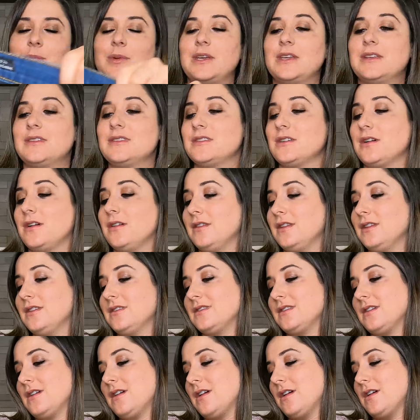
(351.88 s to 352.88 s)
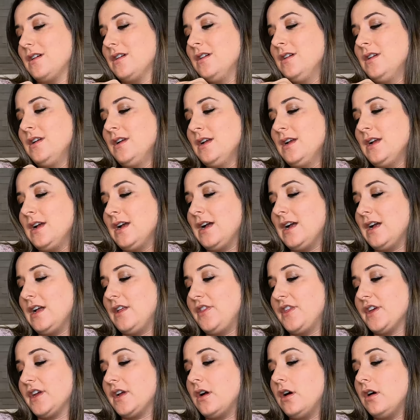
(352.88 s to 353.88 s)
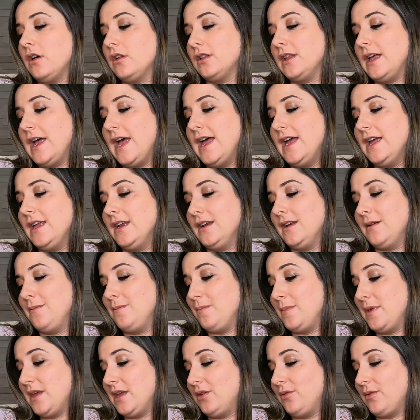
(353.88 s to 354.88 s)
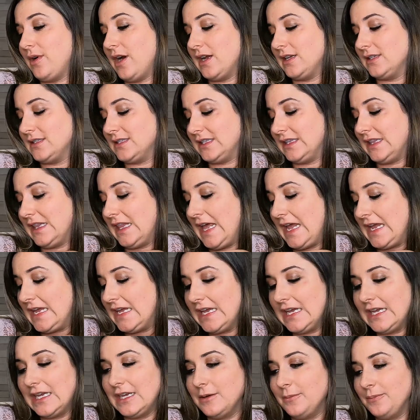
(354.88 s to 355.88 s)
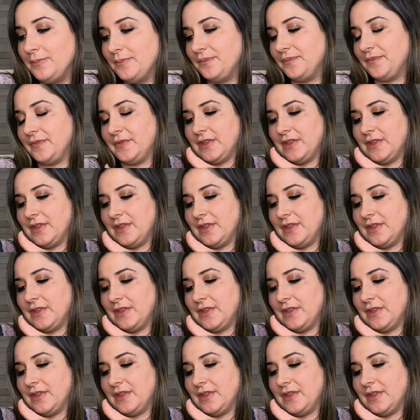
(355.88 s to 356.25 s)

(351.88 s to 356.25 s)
up Big Star, and these are uh, the Colette mid-rise legging.